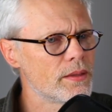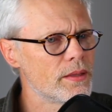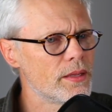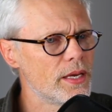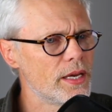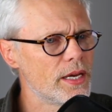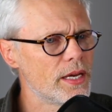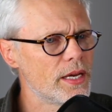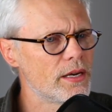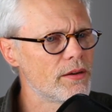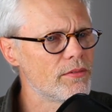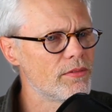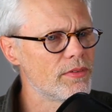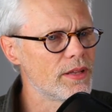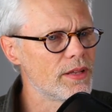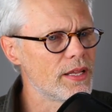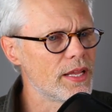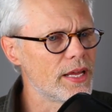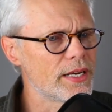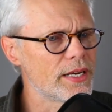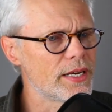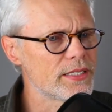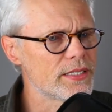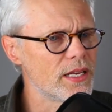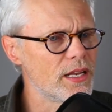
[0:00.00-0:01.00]
And
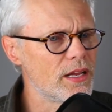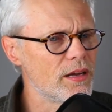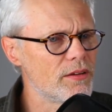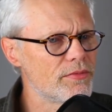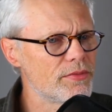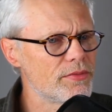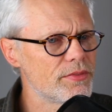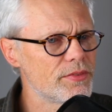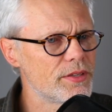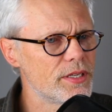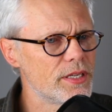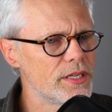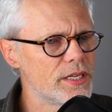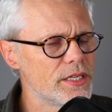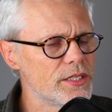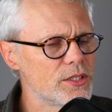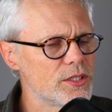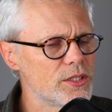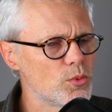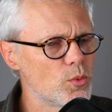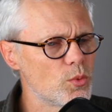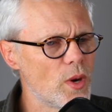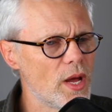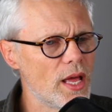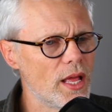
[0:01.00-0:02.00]
Vladislav as
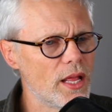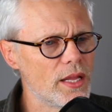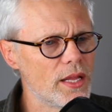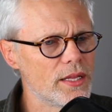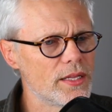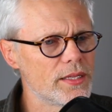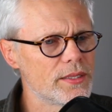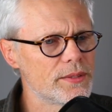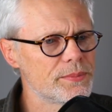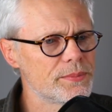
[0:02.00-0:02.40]
well.